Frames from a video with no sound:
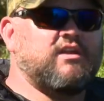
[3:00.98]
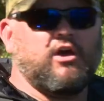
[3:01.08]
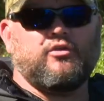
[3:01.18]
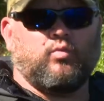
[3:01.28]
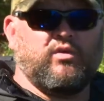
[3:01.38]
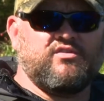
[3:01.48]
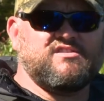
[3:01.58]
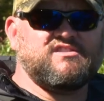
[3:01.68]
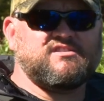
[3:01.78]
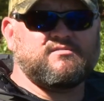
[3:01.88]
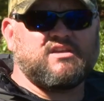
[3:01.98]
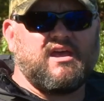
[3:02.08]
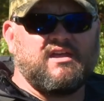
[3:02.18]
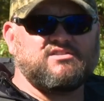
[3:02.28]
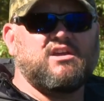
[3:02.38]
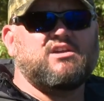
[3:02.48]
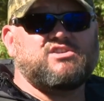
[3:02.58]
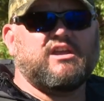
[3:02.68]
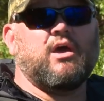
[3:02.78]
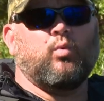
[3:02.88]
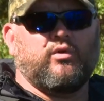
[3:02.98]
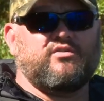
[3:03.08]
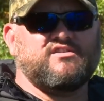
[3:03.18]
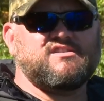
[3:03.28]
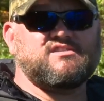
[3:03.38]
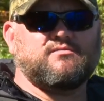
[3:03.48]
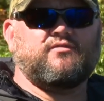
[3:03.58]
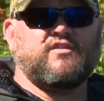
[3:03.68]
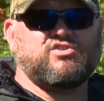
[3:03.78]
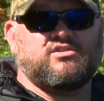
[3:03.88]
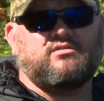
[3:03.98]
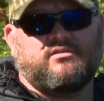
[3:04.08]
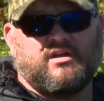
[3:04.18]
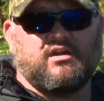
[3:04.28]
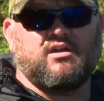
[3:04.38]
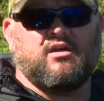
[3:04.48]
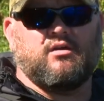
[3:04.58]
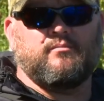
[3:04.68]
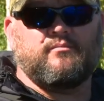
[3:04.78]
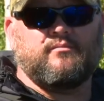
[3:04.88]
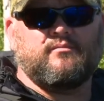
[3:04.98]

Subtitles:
and other Wilderness Systems kayaks, check out wildernesssystemsfishing.com.